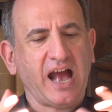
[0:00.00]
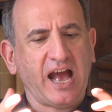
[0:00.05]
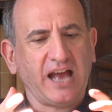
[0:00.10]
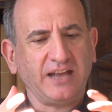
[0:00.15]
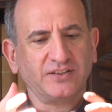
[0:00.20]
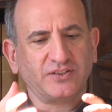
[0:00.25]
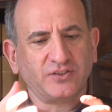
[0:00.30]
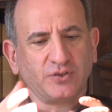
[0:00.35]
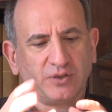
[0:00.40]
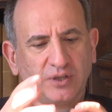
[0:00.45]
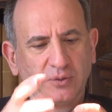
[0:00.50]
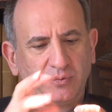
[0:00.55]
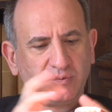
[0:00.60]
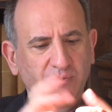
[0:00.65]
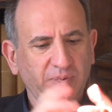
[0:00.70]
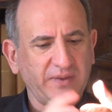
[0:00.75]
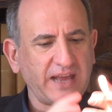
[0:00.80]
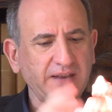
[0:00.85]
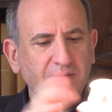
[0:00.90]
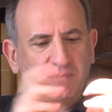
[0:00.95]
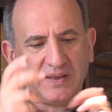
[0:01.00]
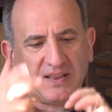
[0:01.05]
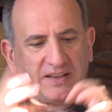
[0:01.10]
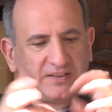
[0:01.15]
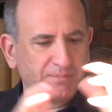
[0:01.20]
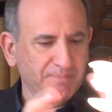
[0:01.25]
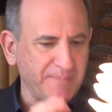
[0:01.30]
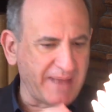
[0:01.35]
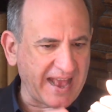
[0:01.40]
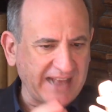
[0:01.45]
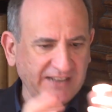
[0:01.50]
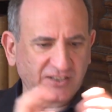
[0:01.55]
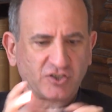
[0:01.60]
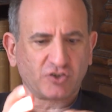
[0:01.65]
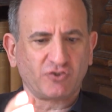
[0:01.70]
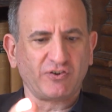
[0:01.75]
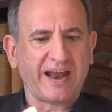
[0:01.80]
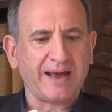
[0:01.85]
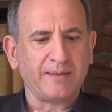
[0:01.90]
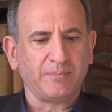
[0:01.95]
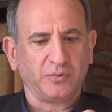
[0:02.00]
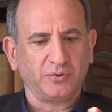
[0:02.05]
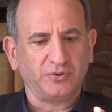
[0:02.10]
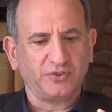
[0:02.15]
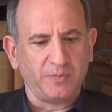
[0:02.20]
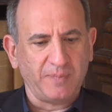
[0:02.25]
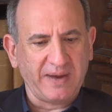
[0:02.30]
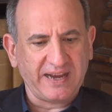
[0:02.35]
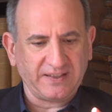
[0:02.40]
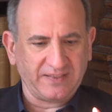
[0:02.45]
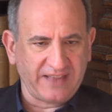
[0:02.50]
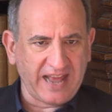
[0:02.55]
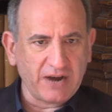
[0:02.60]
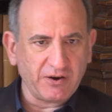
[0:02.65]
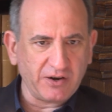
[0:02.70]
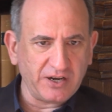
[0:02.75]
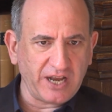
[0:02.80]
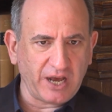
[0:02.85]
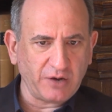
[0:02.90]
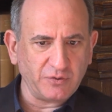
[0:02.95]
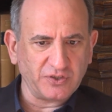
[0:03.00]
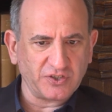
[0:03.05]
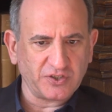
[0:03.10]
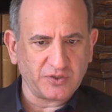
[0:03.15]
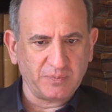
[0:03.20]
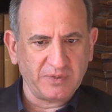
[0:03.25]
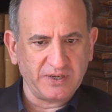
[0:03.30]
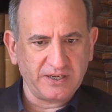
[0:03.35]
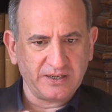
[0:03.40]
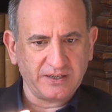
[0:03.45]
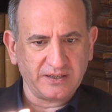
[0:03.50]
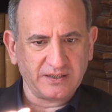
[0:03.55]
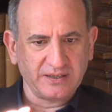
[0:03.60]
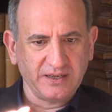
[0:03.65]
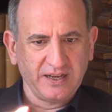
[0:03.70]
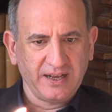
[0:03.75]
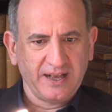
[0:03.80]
and so there would then be this mad scramble to make their announcement